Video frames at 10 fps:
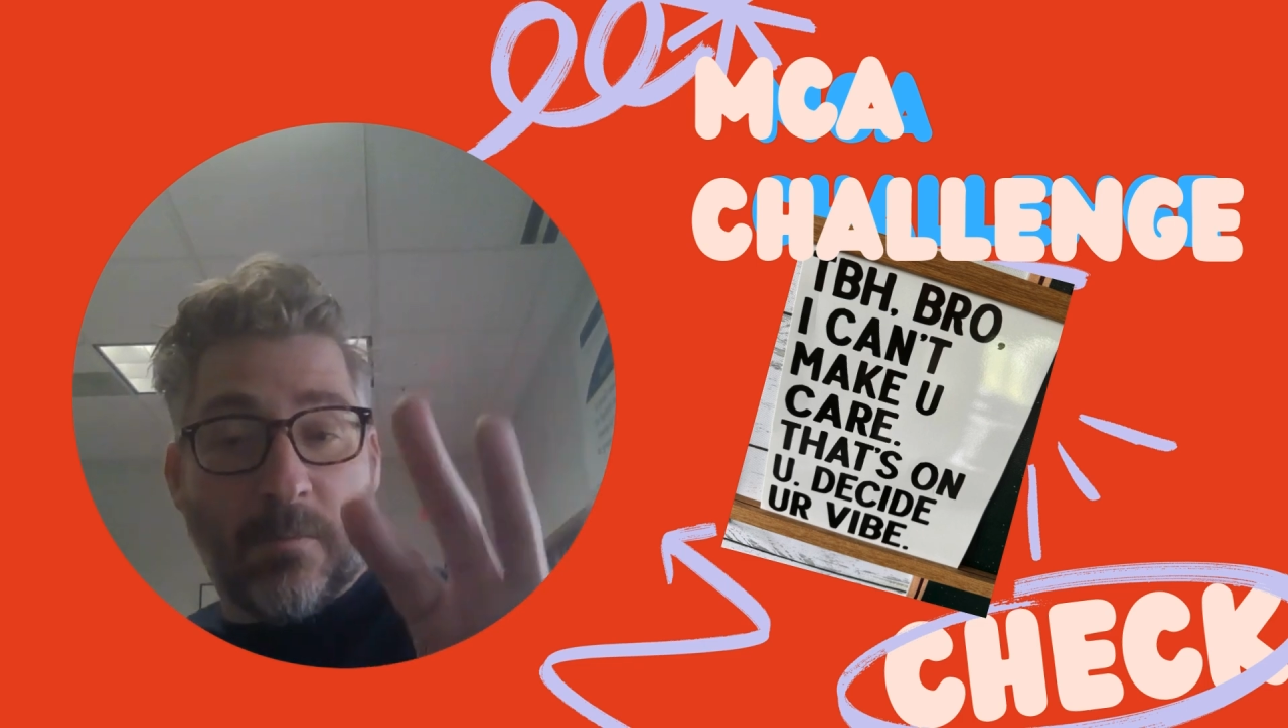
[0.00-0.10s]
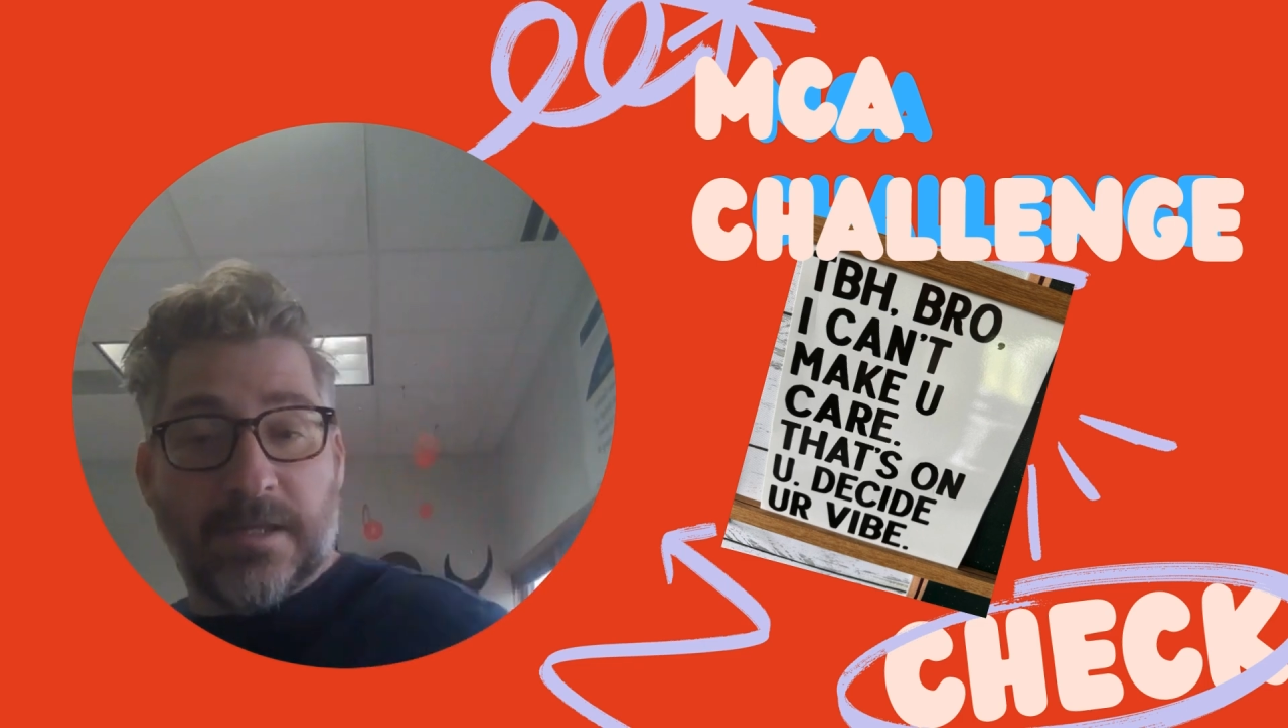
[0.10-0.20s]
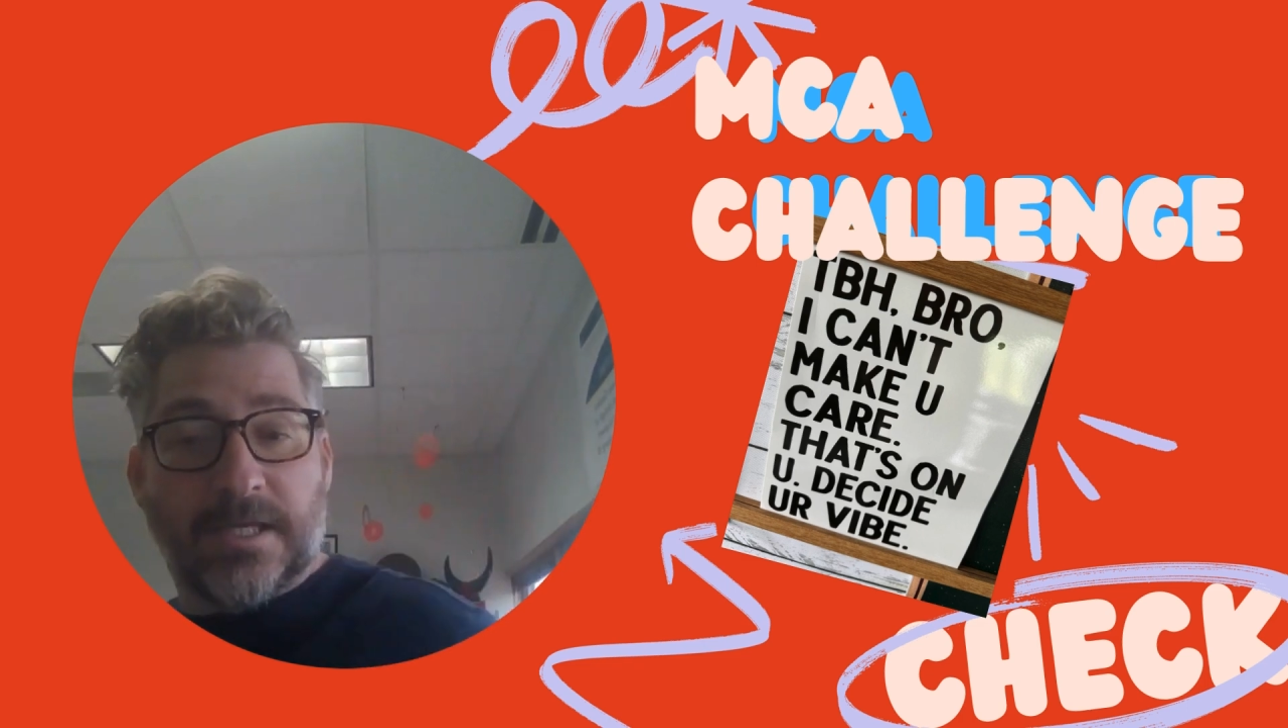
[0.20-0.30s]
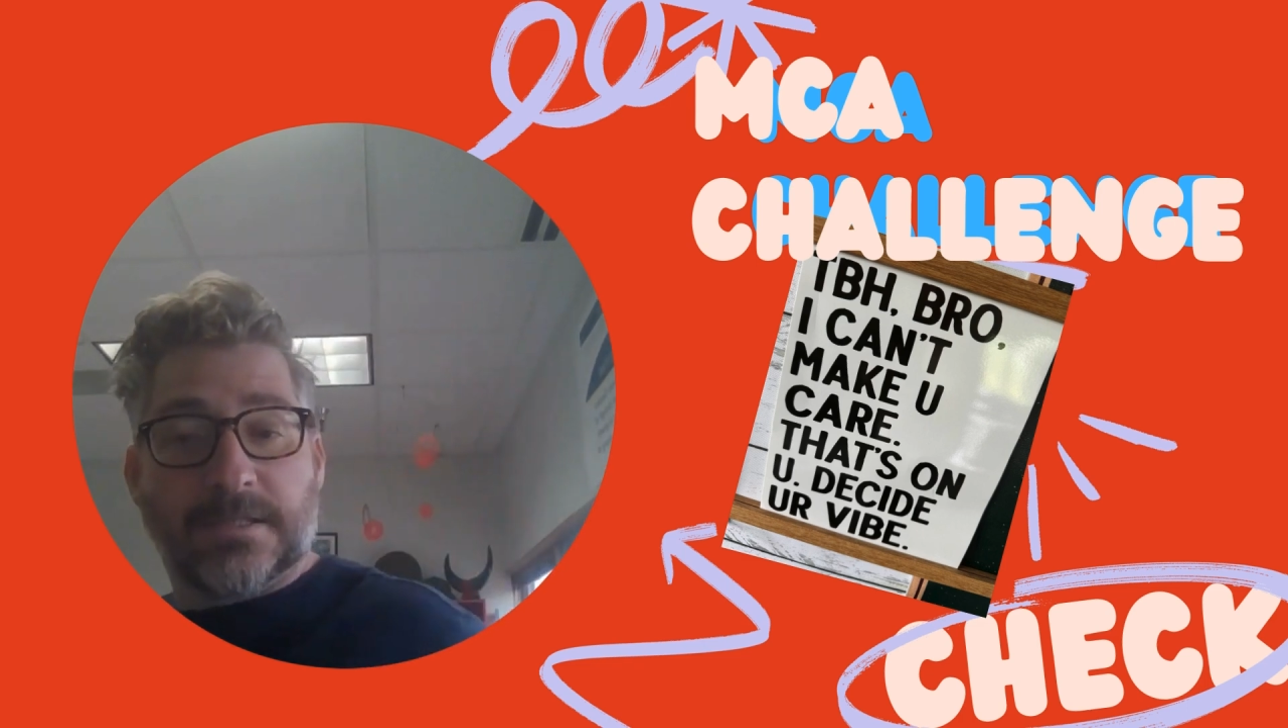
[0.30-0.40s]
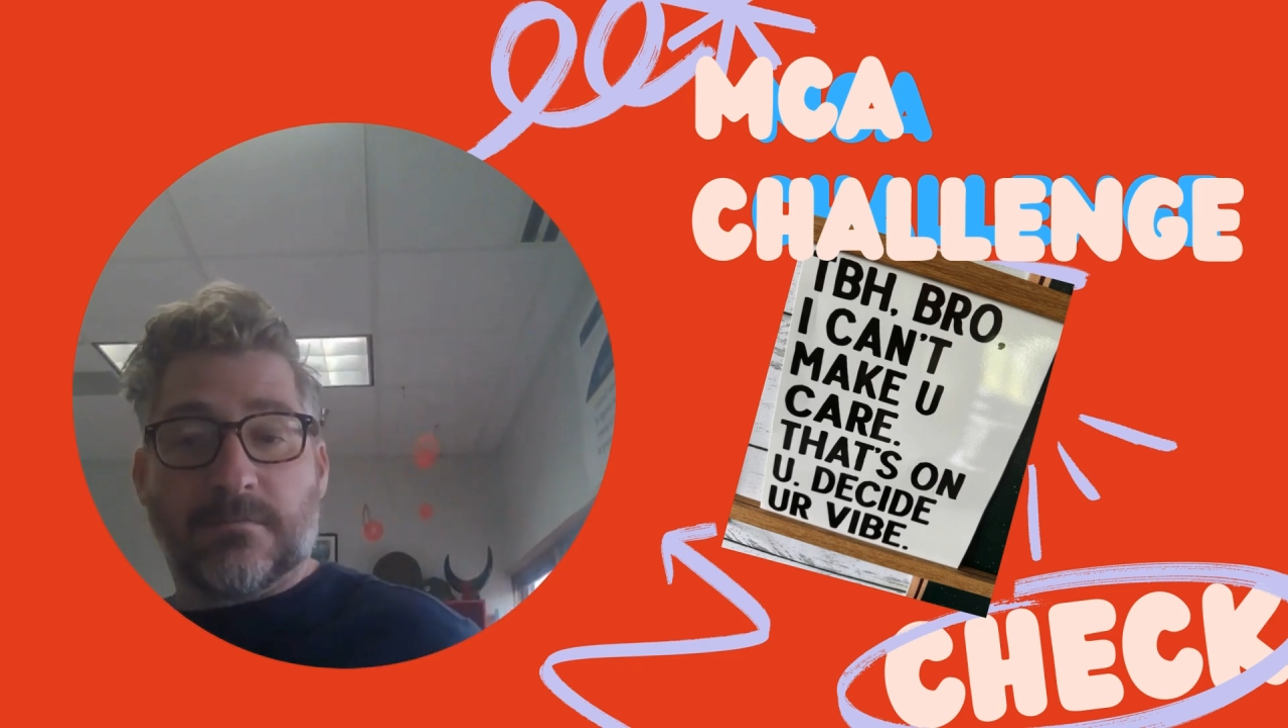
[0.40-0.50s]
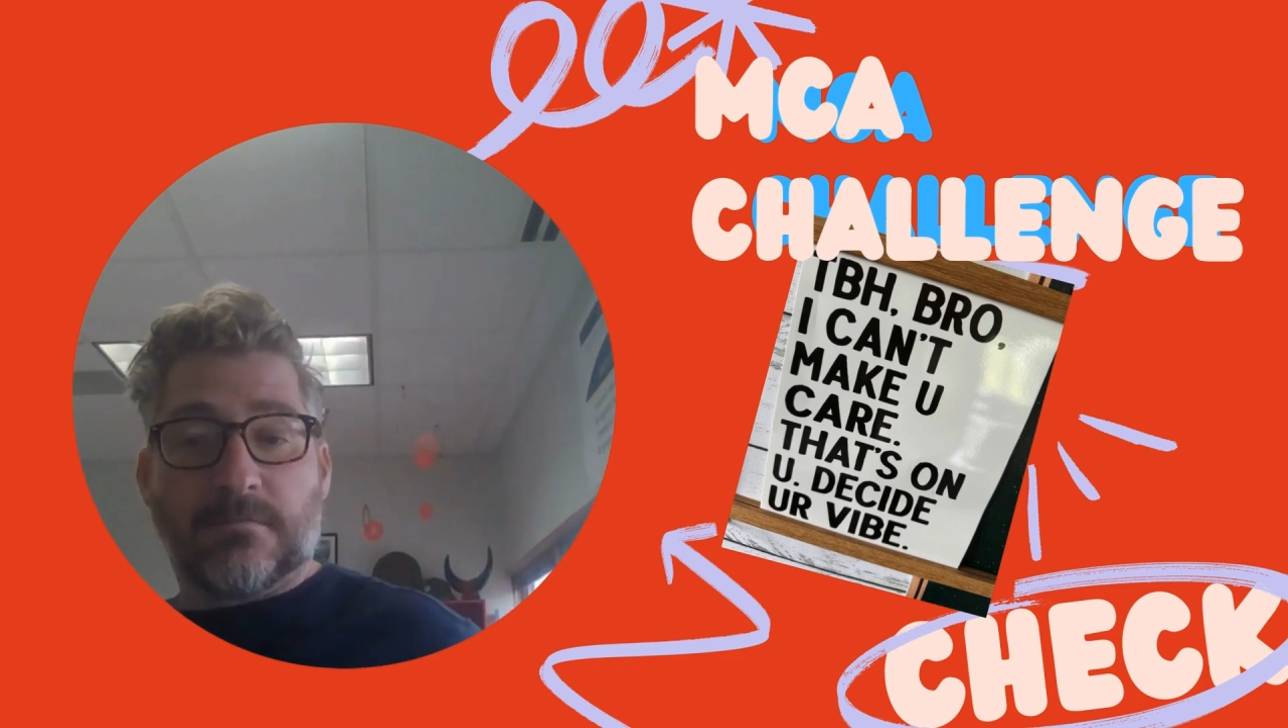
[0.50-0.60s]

please.